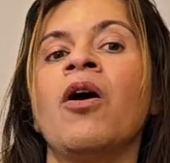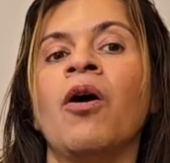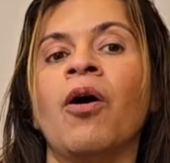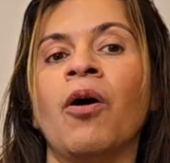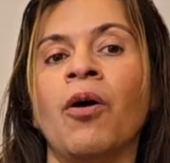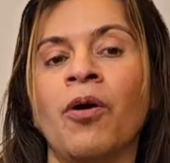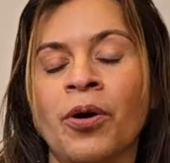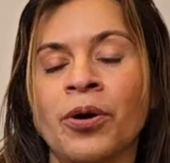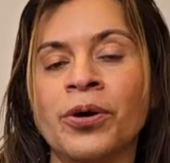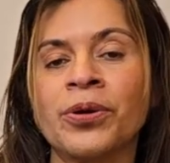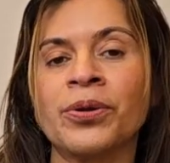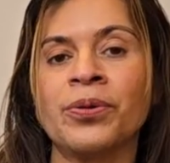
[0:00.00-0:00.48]

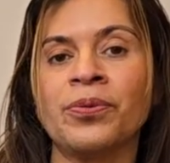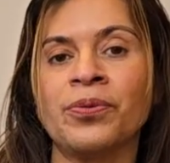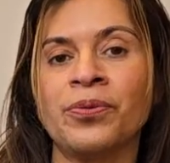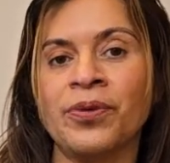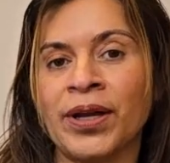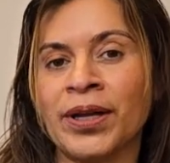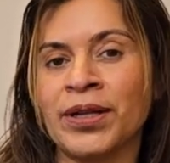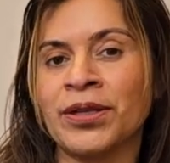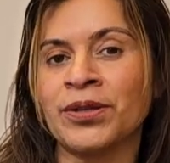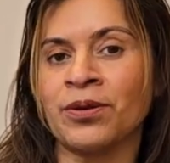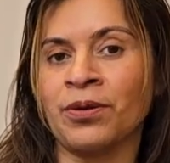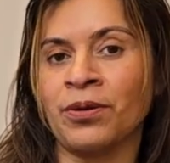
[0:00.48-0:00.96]
or the
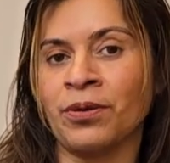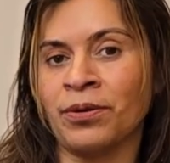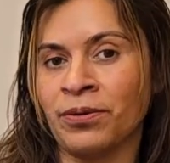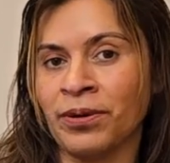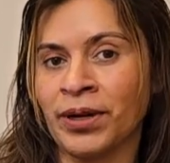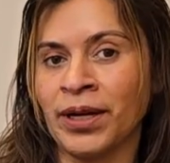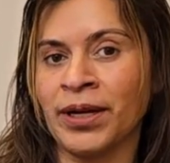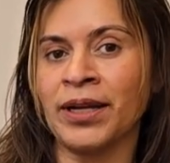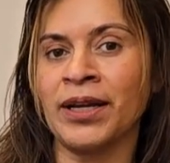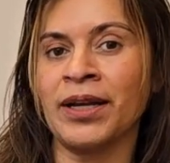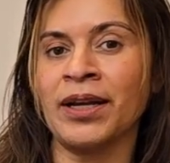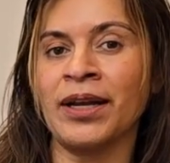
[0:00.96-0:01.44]
waist
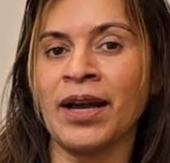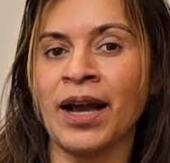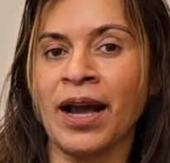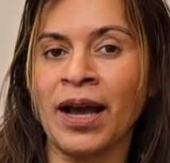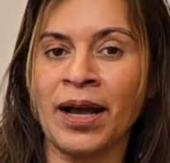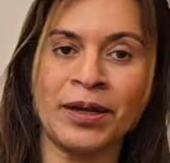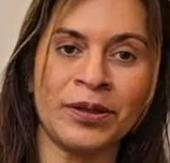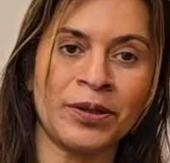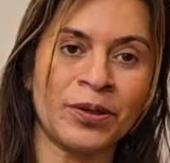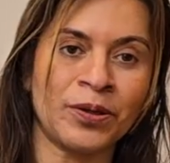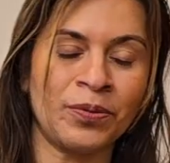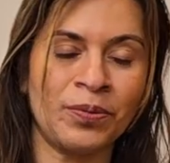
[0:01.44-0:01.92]
already
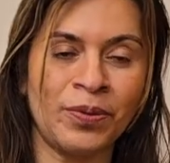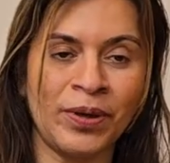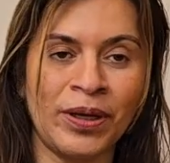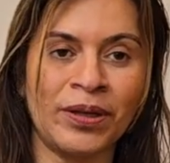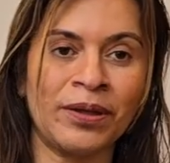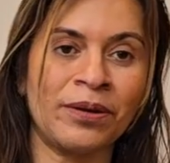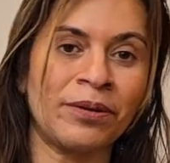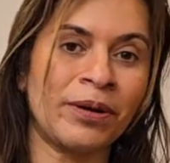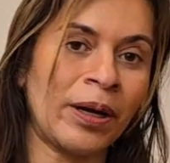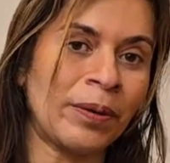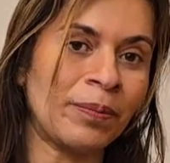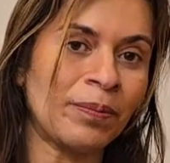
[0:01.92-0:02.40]
has to be in
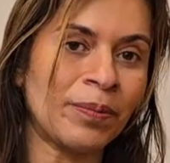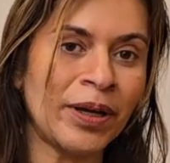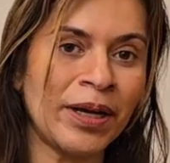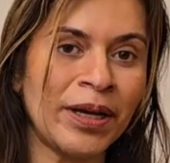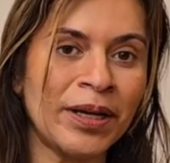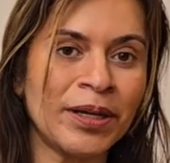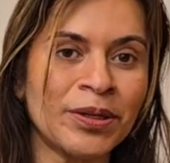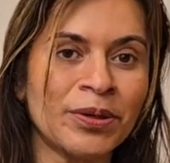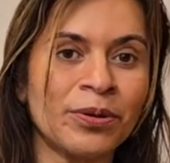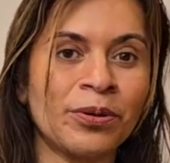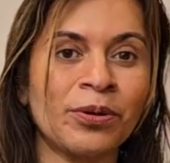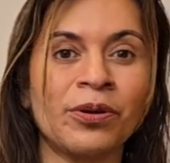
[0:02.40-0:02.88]
the right
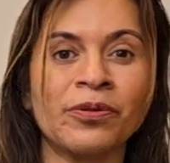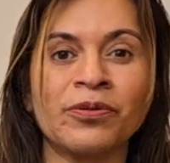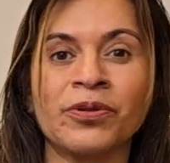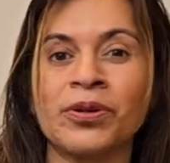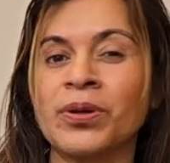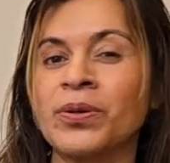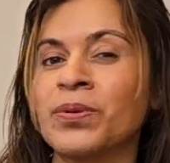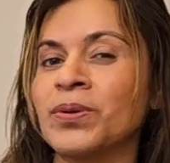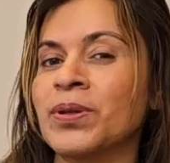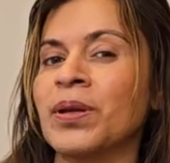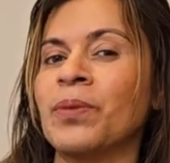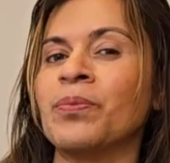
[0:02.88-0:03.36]
place, or you have to
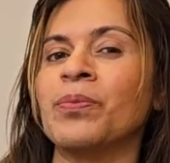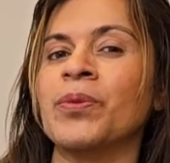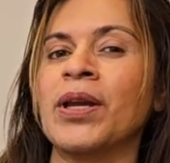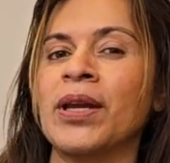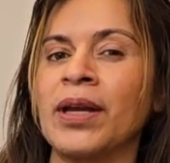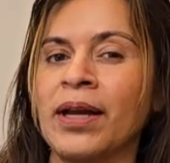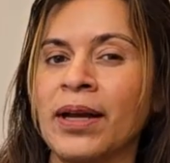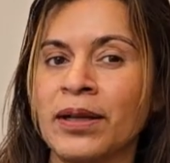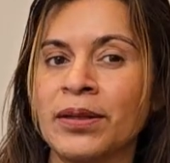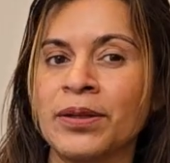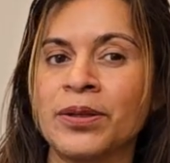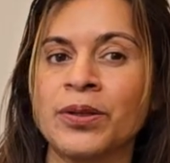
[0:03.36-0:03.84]
do
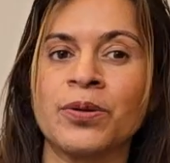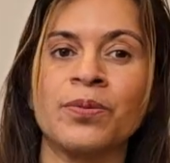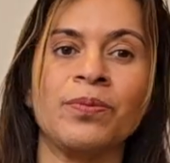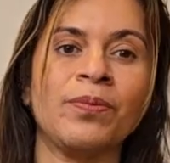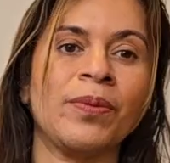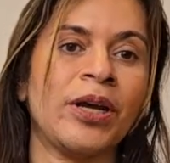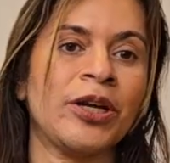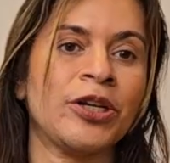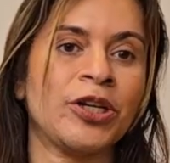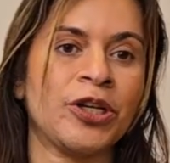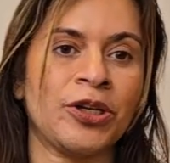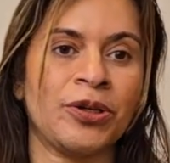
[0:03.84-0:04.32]
something else to
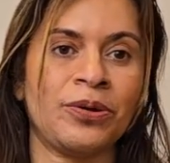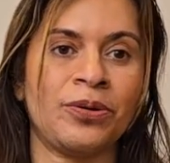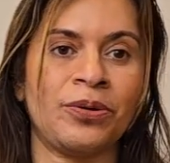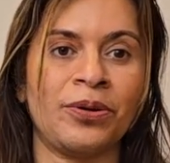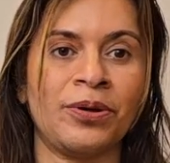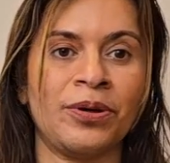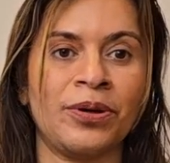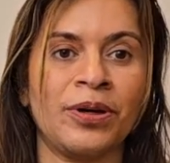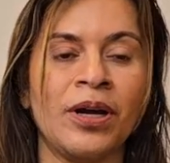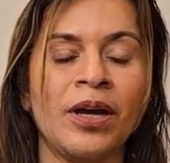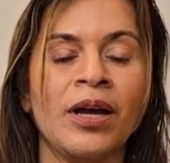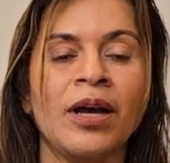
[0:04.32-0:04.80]
make
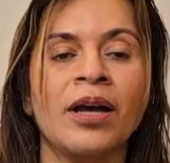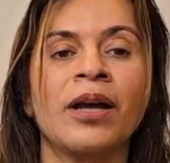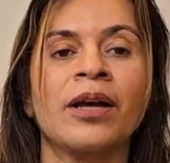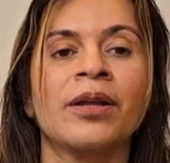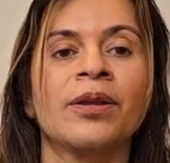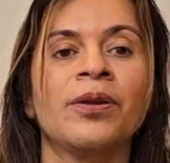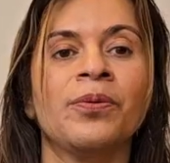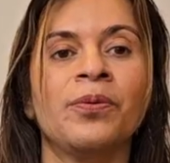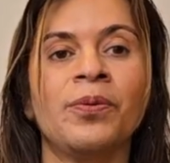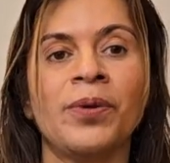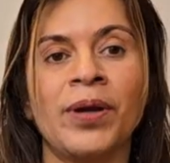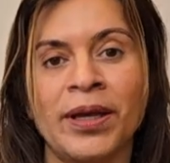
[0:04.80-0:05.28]
sure
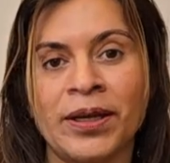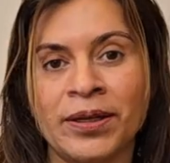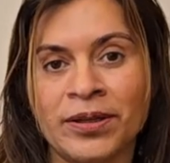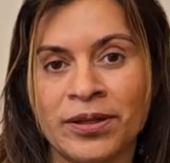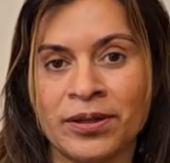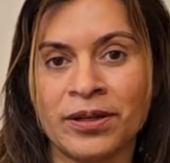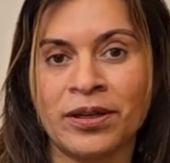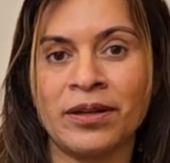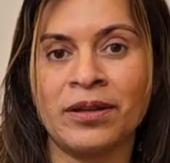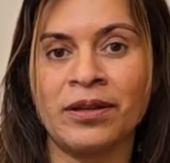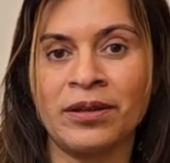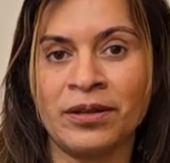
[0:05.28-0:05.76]
the
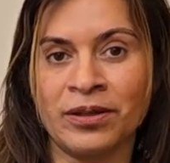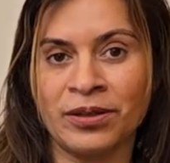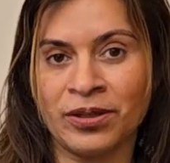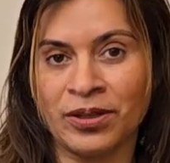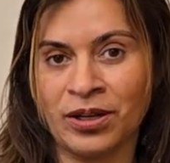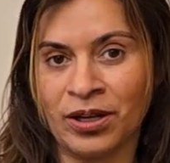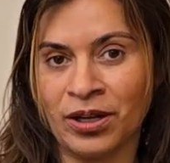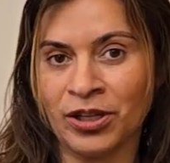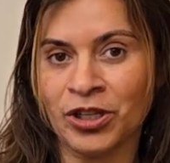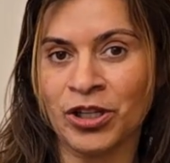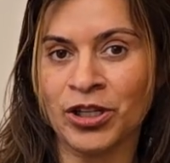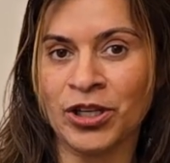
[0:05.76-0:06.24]
waist
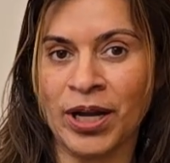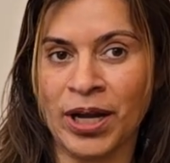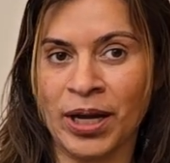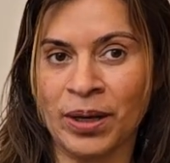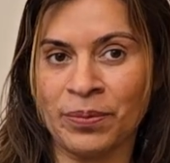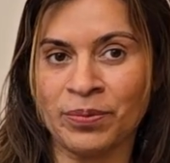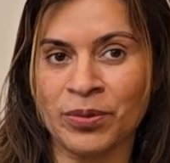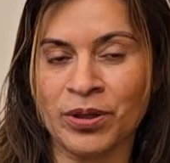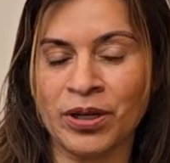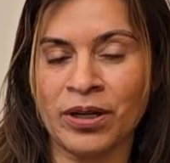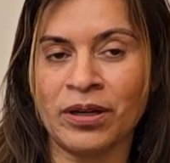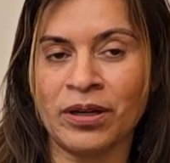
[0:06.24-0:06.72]
is shaped